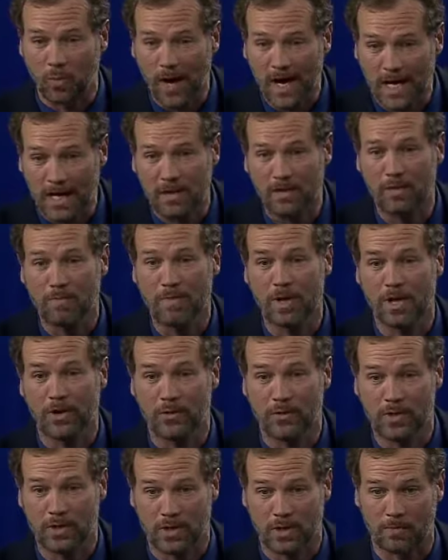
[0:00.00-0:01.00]
right in the middle
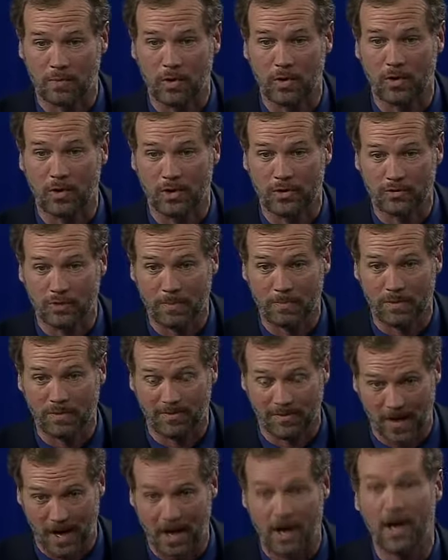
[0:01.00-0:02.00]
of the receptor called
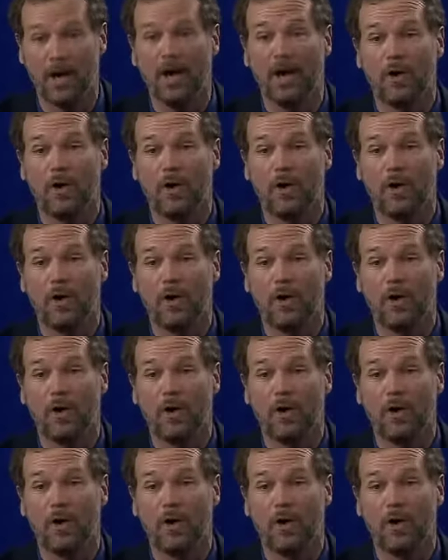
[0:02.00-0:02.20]
tryptophan.